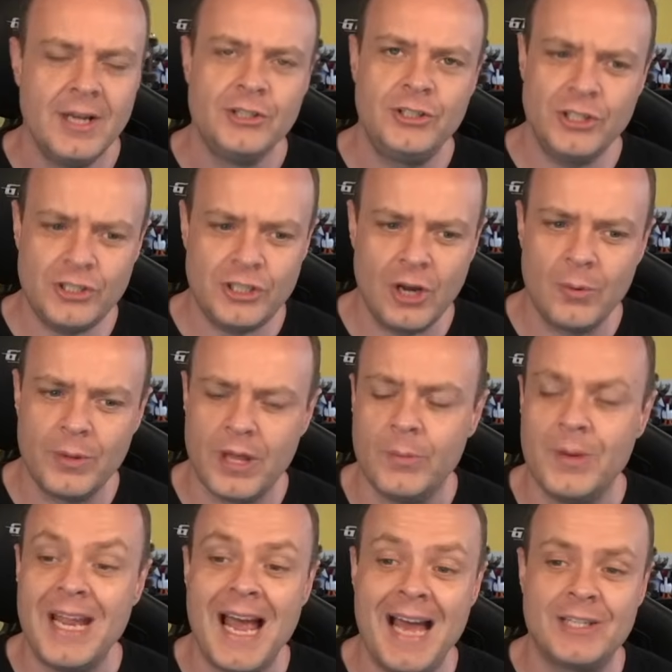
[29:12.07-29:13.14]
just so that
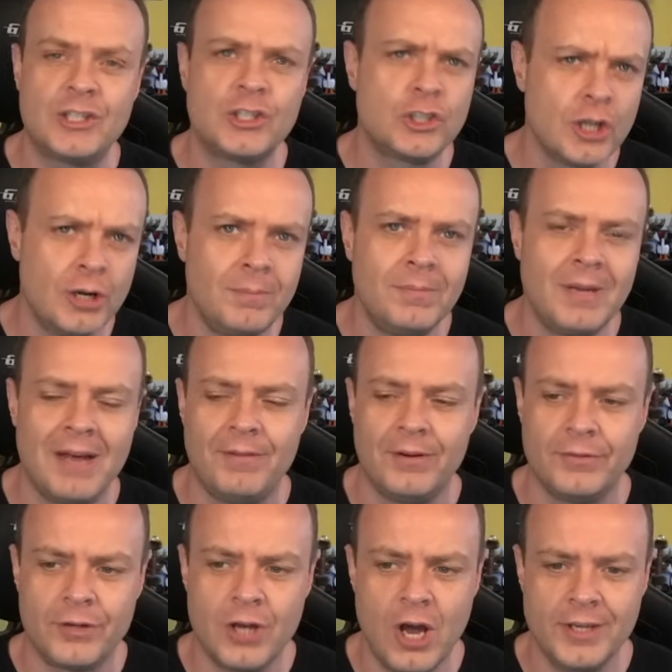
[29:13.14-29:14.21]
we had some level
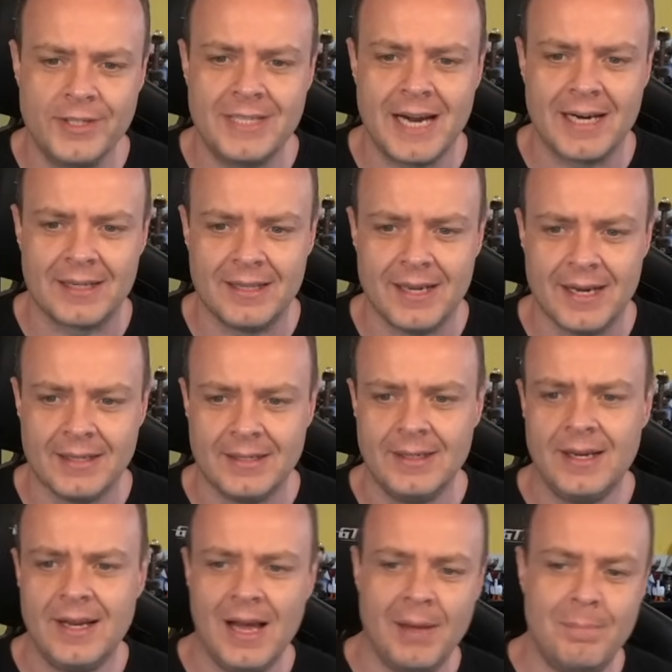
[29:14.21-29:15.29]
of contact there,
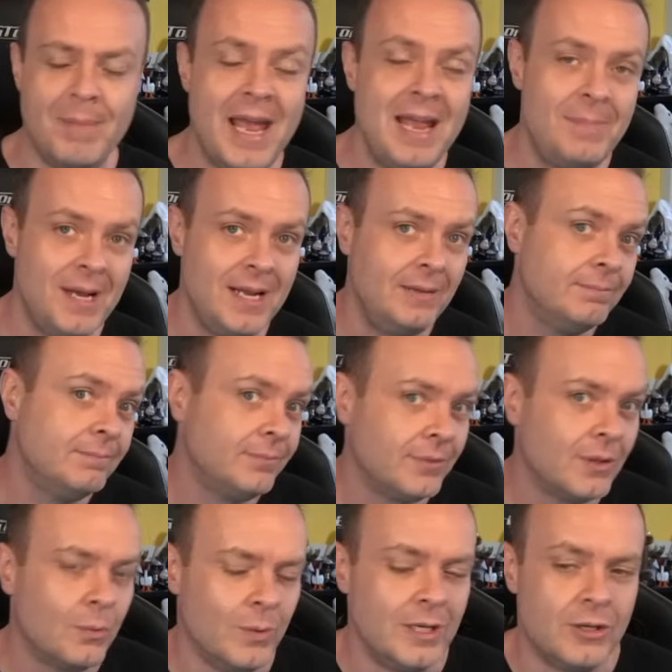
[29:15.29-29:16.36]
and maybe
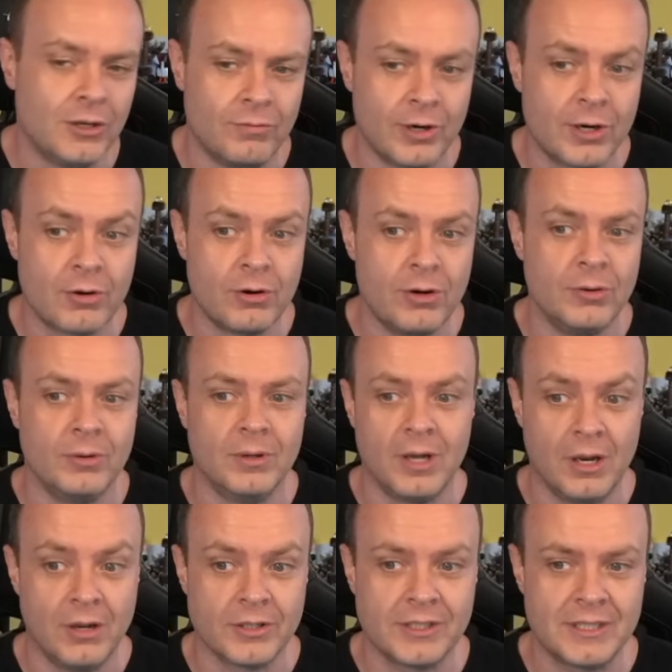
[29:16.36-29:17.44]
we could recruit
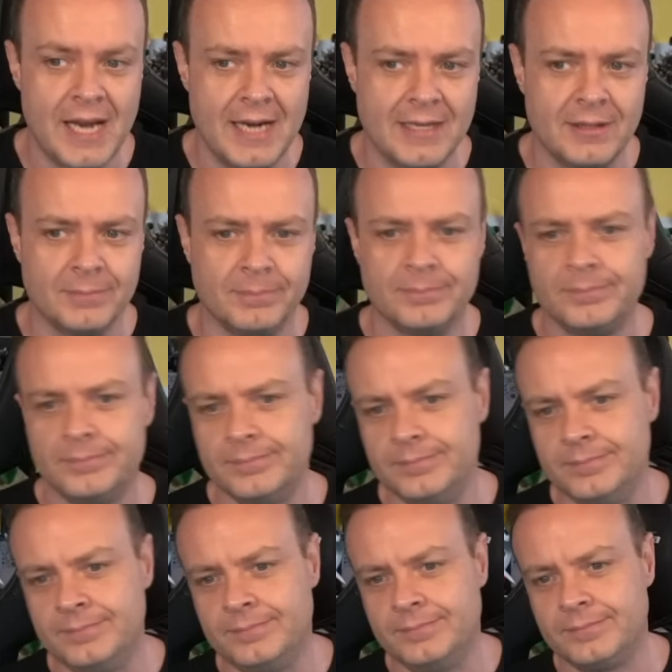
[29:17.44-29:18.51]
alongside
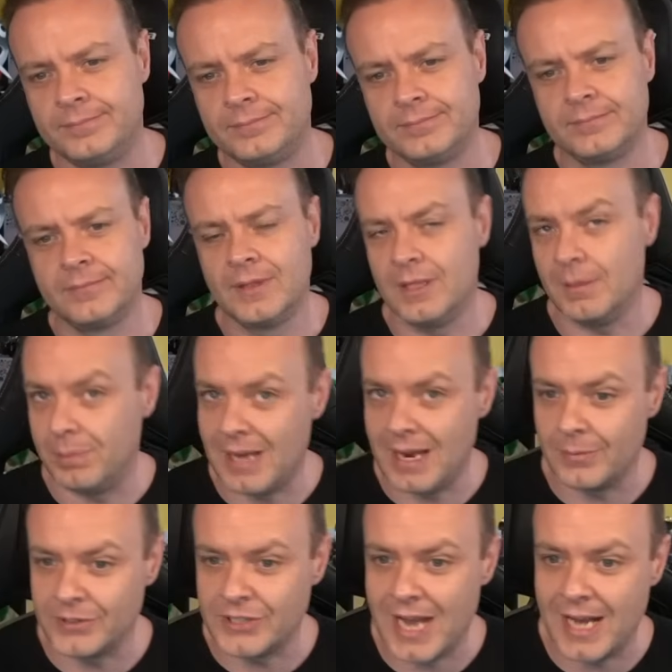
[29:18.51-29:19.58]
them. The
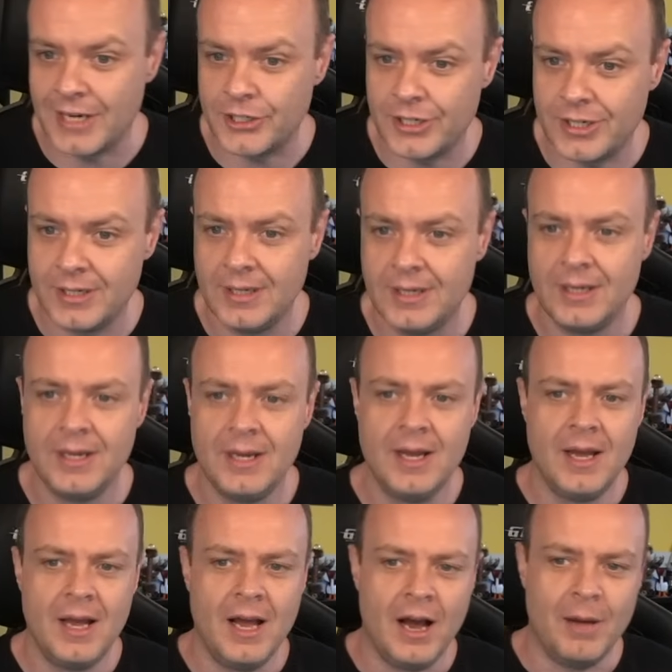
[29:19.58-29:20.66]
plan was hatched.
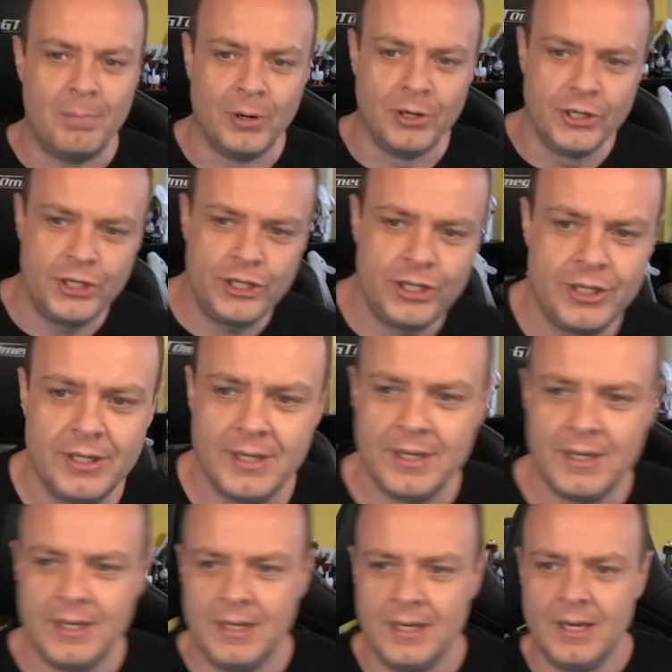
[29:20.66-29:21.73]
A bunch
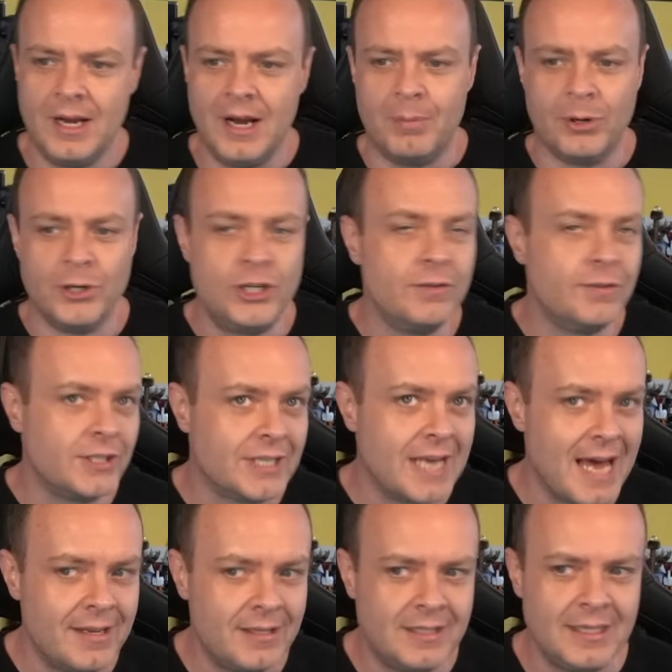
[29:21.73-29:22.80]
of us
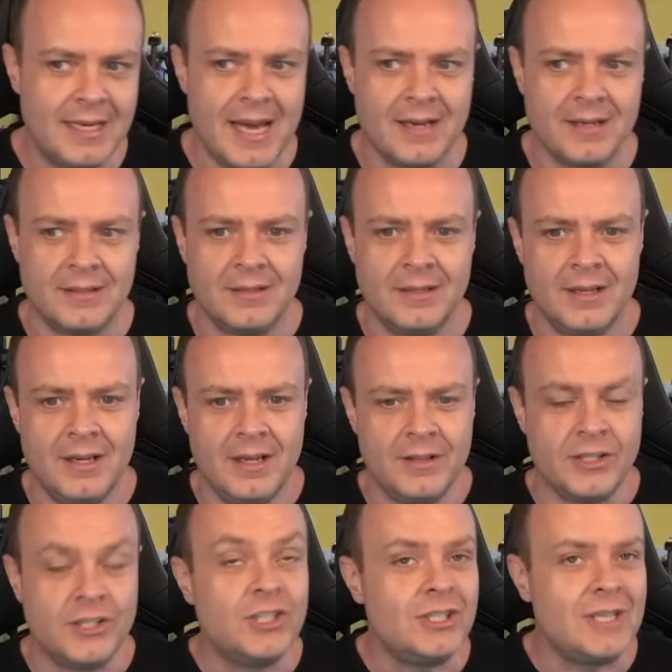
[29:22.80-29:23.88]
gathered together.
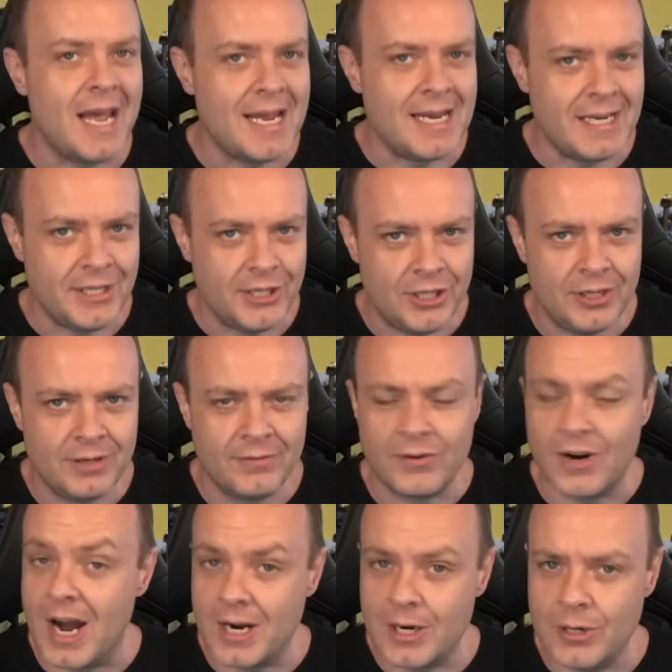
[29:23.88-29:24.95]
The stage
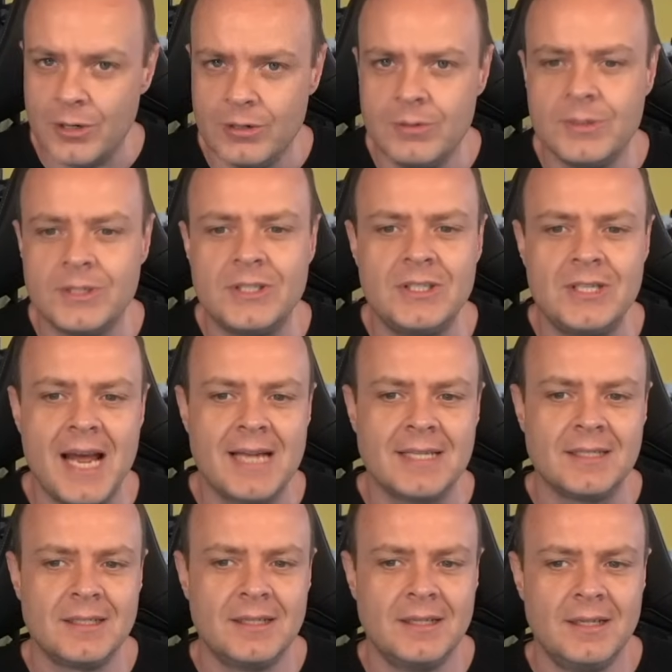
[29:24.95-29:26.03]
for our coup was
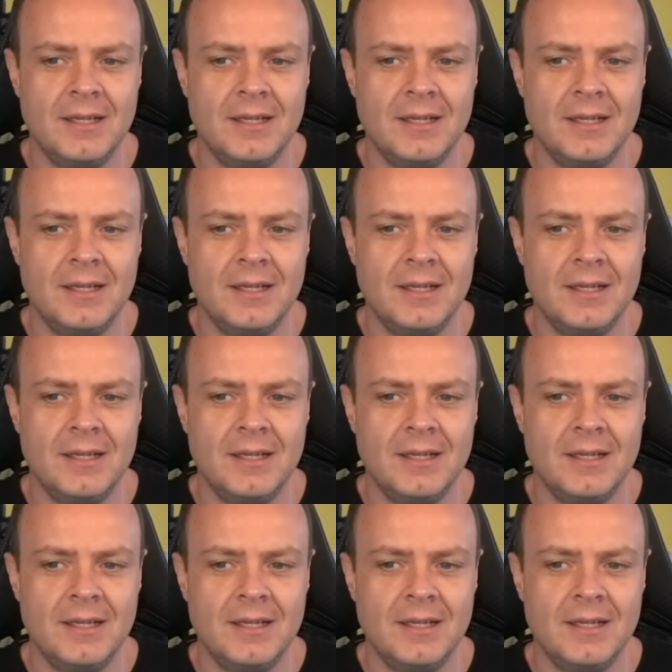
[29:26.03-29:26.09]
set.